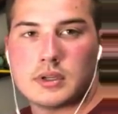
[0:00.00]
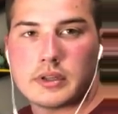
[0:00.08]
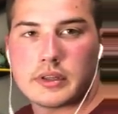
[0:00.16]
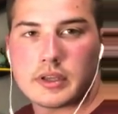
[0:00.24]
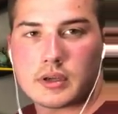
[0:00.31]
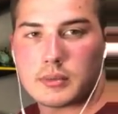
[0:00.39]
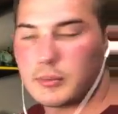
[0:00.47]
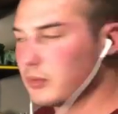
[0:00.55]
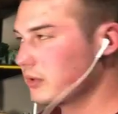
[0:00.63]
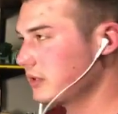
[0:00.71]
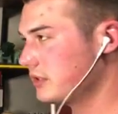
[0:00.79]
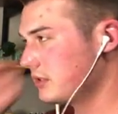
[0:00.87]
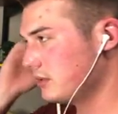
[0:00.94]
I think I'm
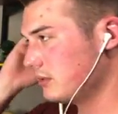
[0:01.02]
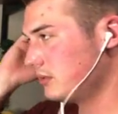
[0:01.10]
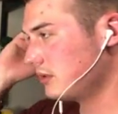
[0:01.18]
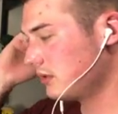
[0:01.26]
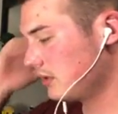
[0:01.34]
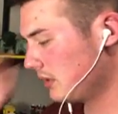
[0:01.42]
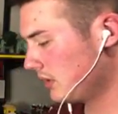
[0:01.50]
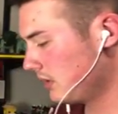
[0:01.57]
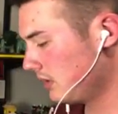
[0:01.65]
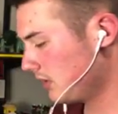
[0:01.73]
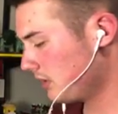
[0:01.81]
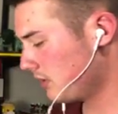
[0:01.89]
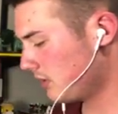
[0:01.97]
going to
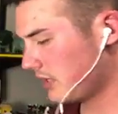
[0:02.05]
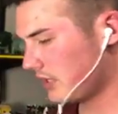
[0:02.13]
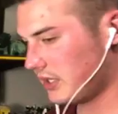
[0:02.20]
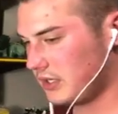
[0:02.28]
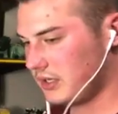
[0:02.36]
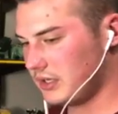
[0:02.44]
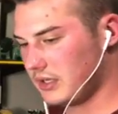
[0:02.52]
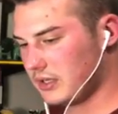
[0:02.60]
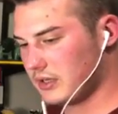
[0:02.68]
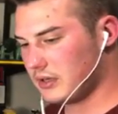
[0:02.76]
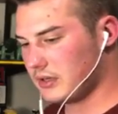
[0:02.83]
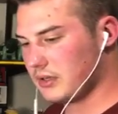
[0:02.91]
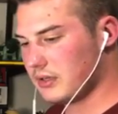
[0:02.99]
go ahead
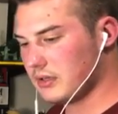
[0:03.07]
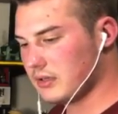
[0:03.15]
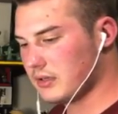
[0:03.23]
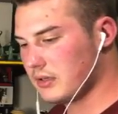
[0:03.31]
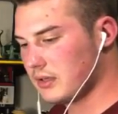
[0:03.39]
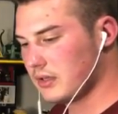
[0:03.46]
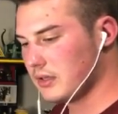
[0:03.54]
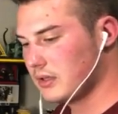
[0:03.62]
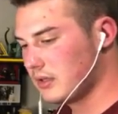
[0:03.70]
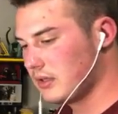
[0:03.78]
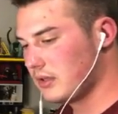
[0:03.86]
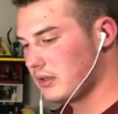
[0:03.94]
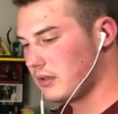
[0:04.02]
and
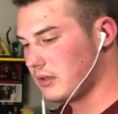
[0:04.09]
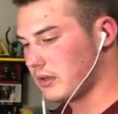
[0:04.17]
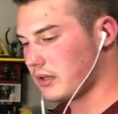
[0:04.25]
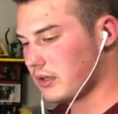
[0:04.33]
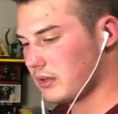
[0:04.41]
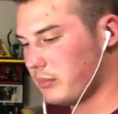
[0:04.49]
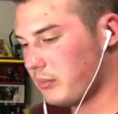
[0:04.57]
look up